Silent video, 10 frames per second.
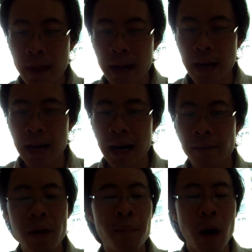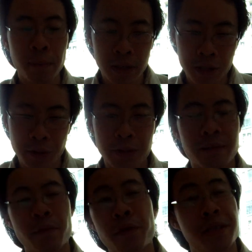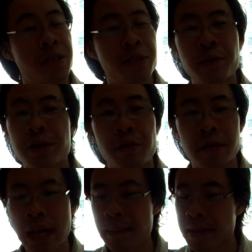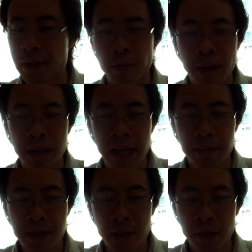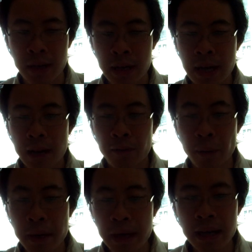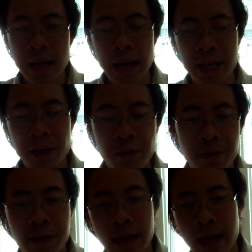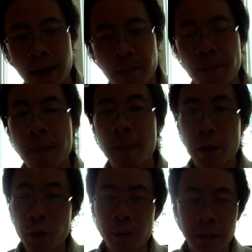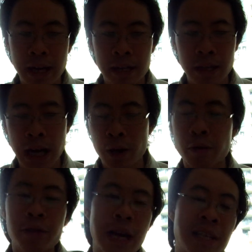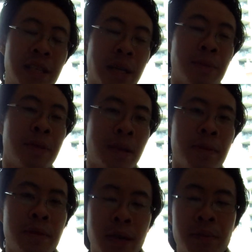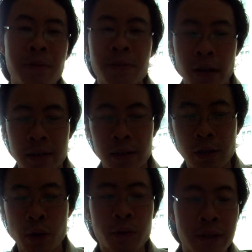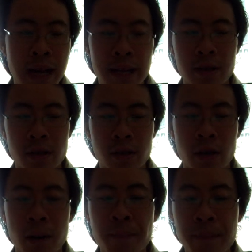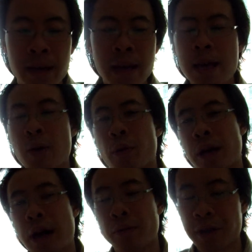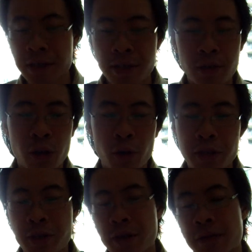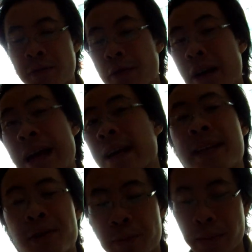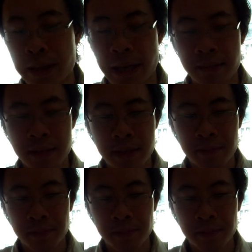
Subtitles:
A very popular choice, of course, is just using your name as a domain name. So for me, I use I go to actually www.godaddy.com when I register or search for any domain names.